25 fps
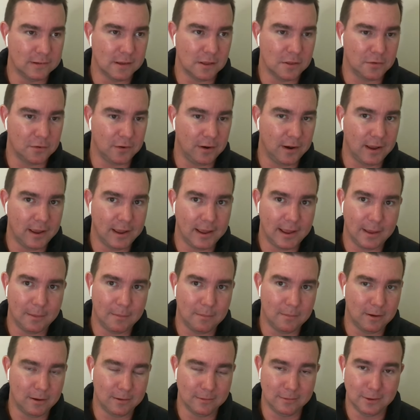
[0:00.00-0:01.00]
so 3
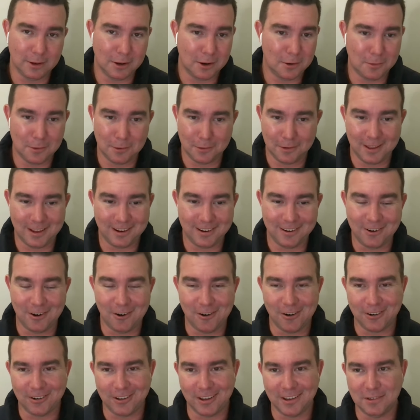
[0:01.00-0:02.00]
a.m., I don't know what that
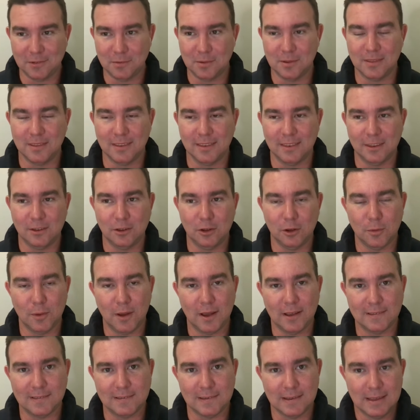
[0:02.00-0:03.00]
correlates with in the
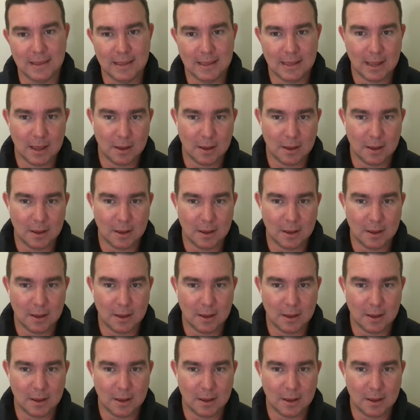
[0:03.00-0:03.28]
US,